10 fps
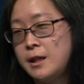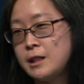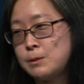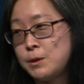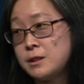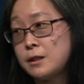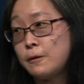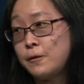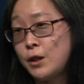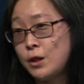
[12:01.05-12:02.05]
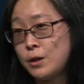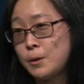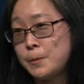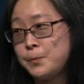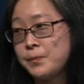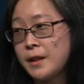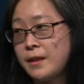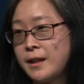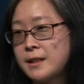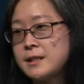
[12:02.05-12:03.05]
experience at the firm.
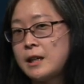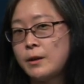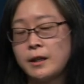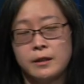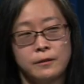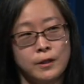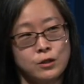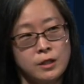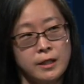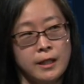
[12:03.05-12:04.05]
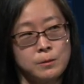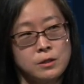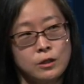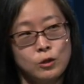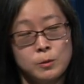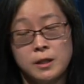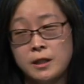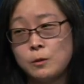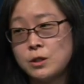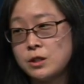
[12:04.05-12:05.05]
And that's how I eventually came to
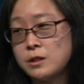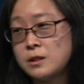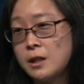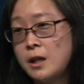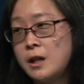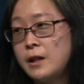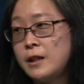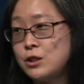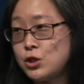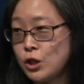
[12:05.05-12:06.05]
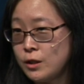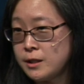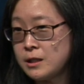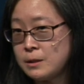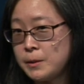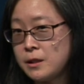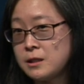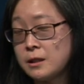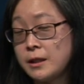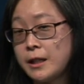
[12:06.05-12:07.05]
QBE, which is insurance, but
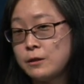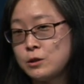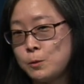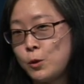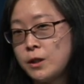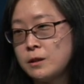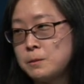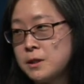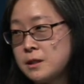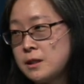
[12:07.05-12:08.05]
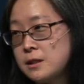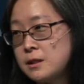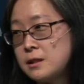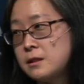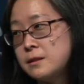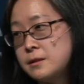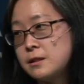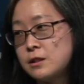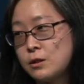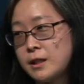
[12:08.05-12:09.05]
it's a lot of supporting the business.
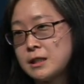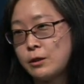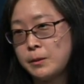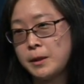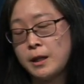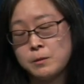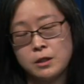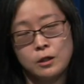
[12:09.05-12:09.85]
So that's how I came to